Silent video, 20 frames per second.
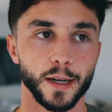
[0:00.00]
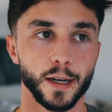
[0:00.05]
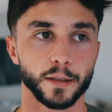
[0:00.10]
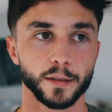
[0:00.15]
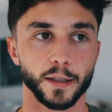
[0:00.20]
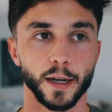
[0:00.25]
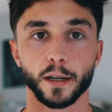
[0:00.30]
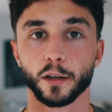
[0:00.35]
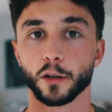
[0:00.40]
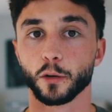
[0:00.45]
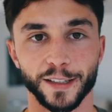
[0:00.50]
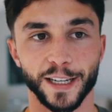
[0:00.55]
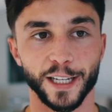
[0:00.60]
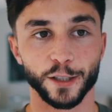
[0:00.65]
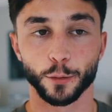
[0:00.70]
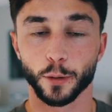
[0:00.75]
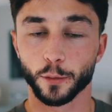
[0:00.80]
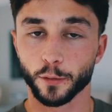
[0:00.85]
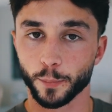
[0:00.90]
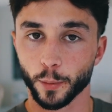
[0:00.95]
Say, hey, look,
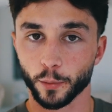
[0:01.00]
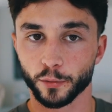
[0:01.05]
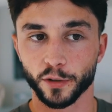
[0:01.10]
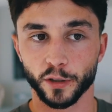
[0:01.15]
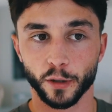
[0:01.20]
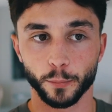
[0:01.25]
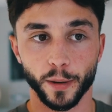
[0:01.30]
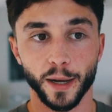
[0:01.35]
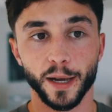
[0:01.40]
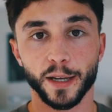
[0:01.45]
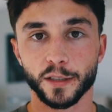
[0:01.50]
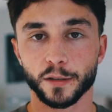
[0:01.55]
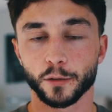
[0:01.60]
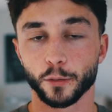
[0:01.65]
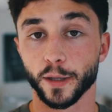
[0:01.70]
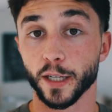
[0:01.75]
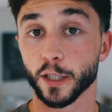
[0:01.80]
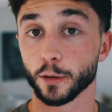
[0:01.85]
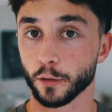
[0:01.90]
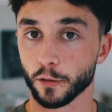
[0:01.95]
here's what we've built in the past,
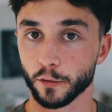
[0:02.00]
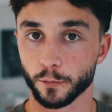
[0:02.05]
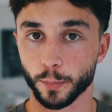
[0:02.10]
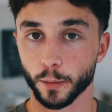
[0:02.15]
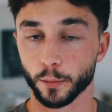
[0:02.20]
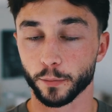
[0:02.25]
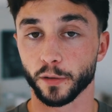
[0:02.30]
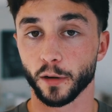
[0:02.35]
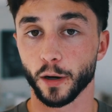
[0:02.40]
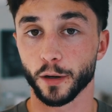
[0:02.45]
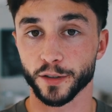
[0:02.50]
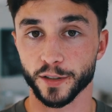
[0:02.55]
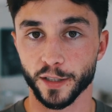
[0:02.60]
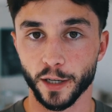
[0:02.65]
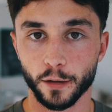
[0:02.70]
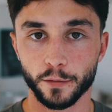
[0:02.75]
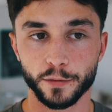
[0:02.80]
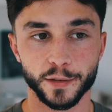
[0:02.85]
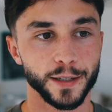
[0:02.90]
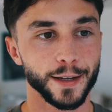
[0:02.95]
or here's what we've built for
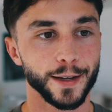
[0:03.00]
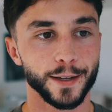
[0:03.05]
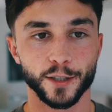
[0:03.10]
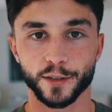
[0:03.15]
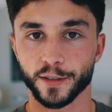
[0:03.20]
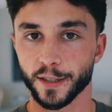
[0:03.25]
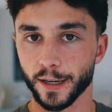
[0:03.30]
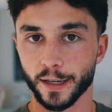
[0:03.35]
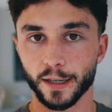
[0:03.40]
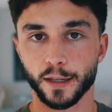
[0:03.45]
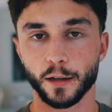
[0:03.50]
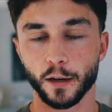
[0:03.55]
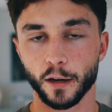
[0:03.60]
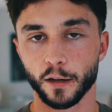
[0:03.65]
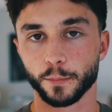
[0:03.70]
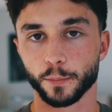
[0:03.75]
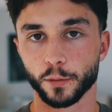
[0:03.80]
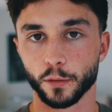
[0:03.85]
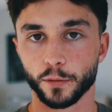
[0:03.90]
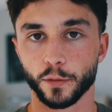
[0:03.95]
ourselves. Just any any
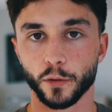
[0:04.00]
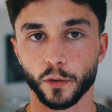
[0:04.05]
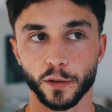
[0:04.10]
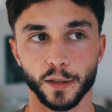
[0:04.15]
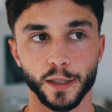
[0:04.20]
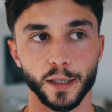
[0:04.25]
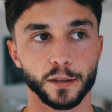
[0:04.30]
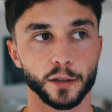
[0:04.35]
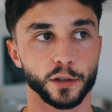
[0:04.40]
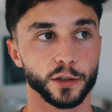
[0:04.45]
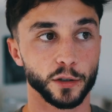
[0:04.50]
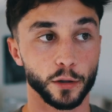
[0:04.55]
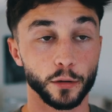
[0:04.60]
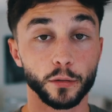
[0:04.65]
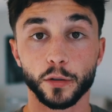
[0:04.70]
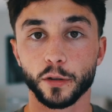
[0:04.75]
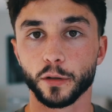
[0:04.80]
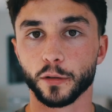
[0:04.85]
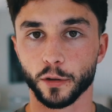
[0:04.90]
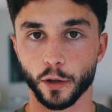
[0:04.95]
kind of proof you can get to show
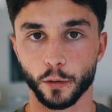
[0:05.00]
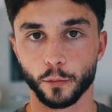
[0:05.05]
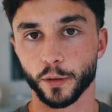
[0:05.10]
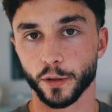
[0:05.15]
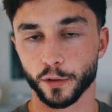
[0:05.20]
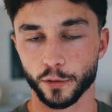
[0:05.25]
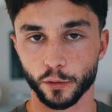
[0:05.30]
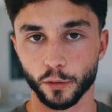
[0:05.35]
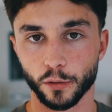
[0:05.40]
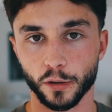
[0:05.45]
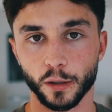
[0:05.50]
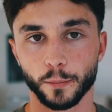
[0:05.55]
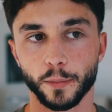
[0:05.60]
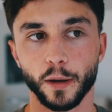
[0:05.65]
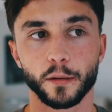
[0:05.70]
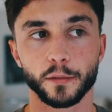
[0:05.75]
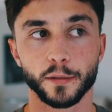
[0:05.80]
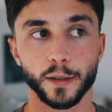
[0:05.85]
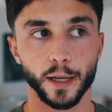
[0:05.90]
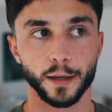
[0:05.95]
that you know what you're talking
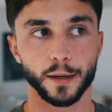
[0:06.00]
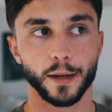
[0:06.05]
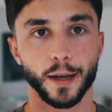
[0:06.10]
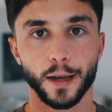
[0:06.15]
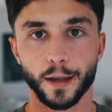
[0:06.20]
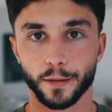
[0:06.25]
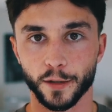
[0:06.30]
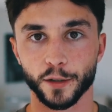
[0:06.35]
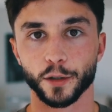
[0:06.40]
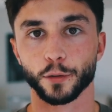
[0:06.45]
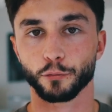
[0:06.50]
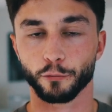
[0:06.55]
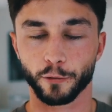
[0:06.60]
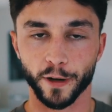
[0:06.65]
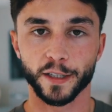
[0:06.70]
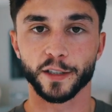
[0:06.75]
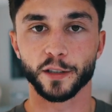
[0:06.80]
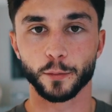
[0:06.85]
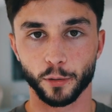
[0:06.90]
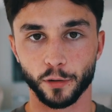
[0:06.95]
about and that there's a
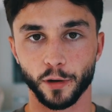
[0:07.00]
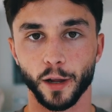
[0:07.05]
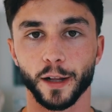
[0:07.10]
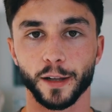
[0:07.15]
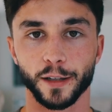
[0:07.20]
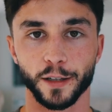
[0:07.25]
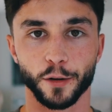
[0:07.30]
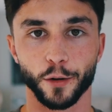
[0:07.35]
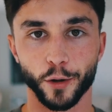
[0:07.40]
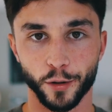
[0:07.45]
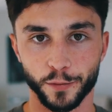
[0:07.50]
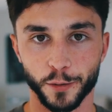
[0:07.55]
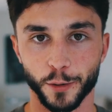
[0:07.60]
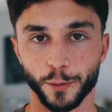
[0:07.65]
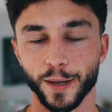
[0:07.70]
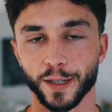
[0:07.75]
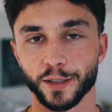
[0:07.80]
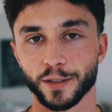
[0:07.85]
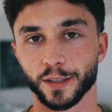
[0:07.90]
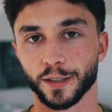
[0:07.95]
reasonable likelihood of
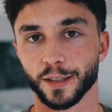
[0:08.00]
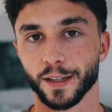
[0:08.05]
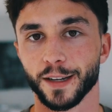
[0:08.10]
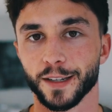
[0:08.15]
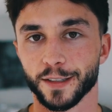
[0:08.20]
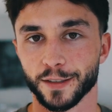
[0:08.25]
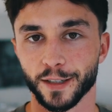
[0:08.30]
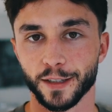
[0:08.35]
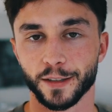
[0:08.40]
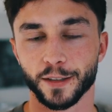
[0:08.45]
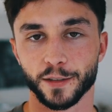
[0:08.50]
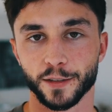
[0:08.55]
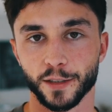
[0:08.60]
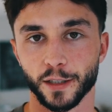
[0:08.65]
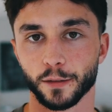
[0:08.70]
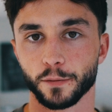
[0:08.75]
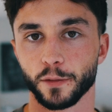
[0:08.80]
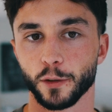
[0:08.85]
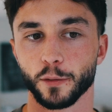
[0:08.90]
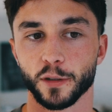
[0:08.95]
you actually seeing this
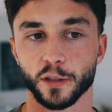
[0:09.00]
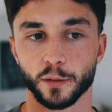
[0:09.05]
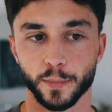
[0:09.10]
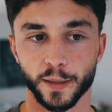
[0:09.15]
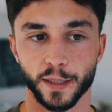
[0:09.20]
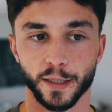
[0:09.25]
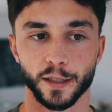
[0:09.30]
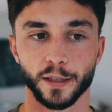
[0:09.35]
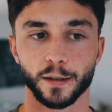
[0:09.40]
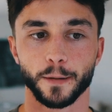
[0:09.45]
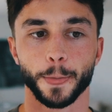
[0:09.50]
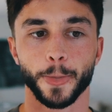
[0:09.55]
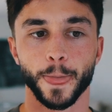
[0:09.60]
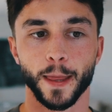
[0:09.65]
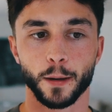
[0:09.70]
thing for you as a beginner.